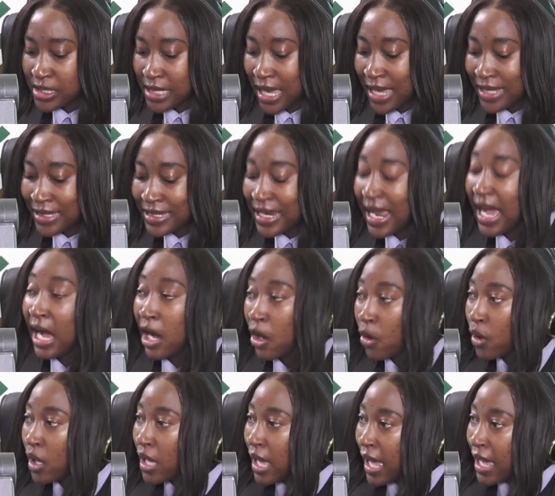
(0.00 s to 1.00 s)
and
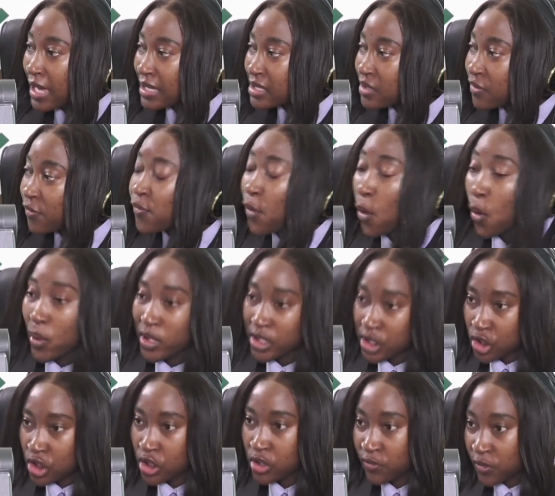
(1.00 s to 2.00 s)
now has
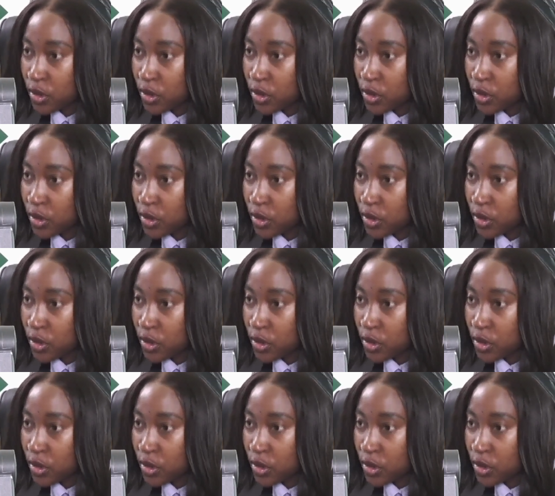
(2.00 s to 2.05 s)
forwarded